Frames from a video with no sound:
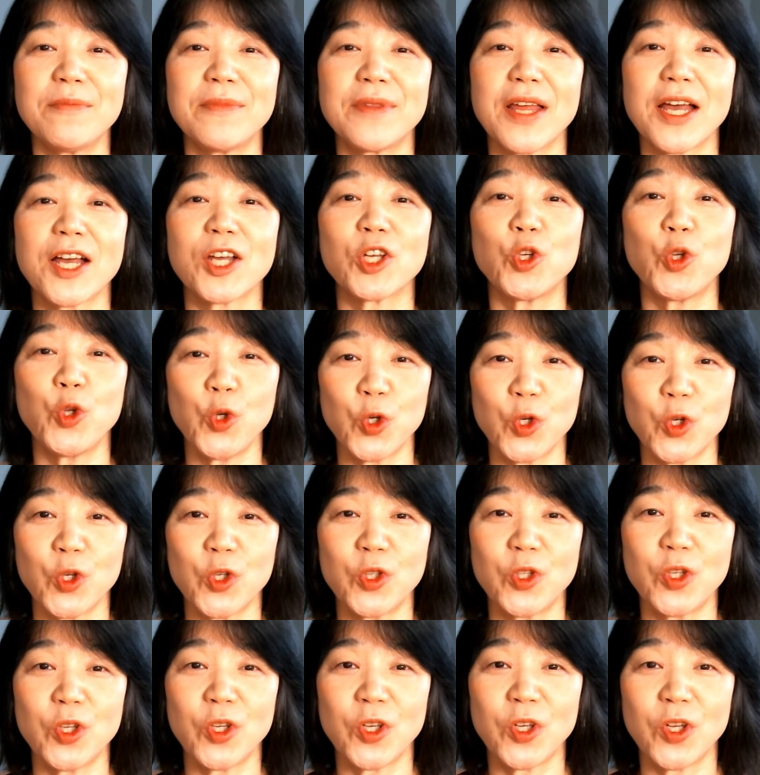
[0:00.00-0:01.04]
than
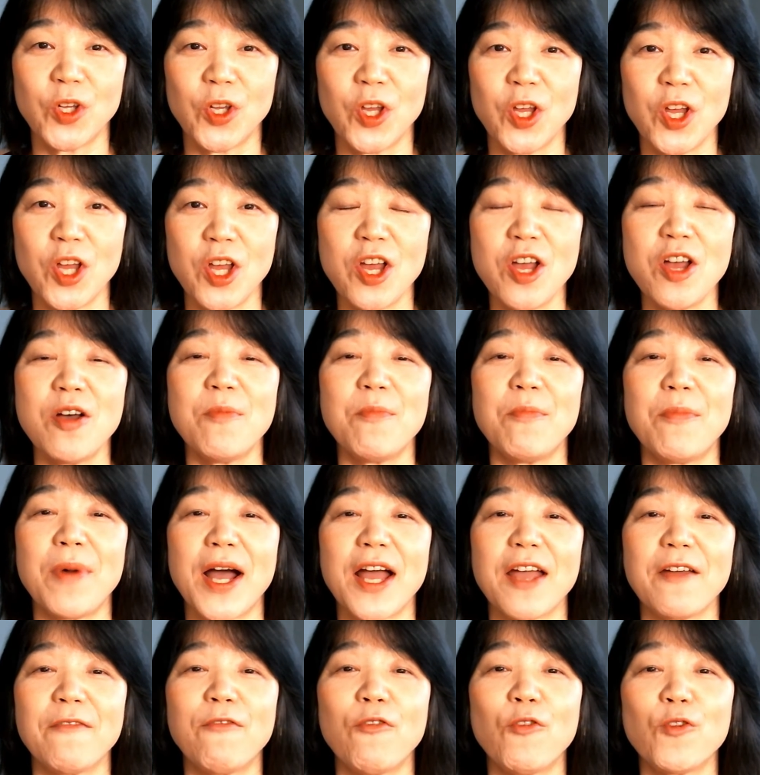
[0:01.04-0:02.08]
good
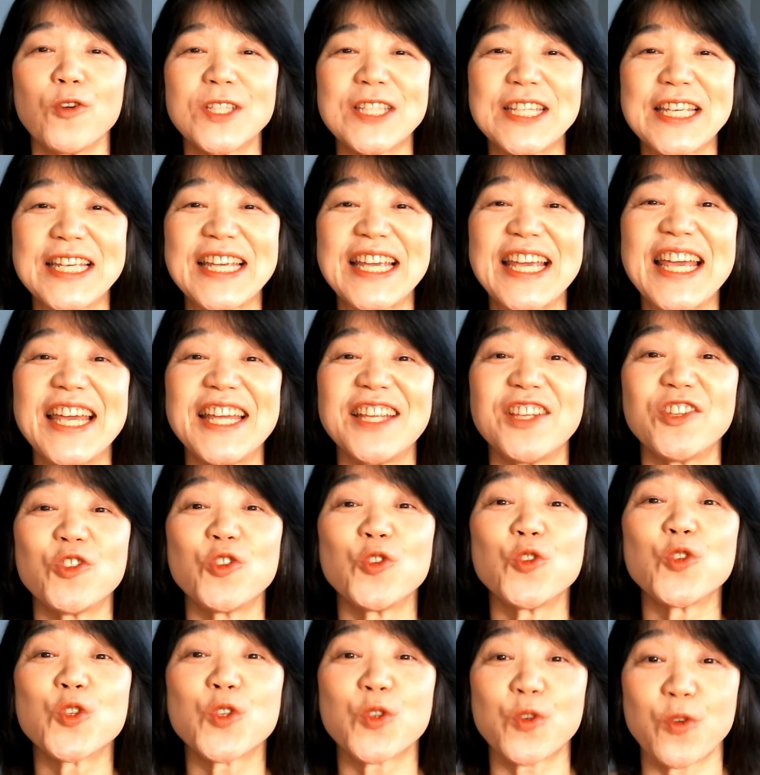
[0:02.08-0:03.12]
by forcing it
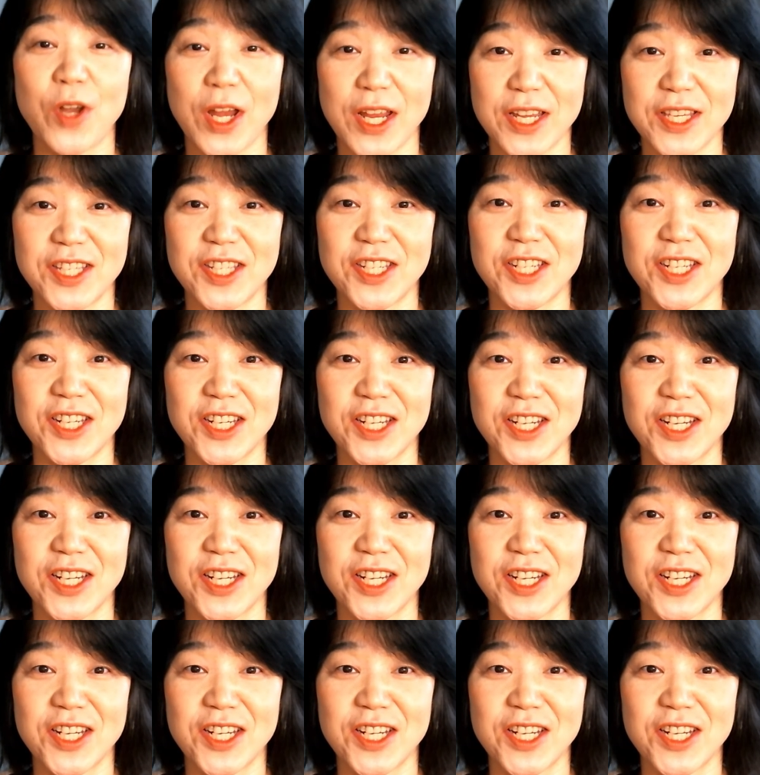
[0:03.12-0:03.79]
to stretch.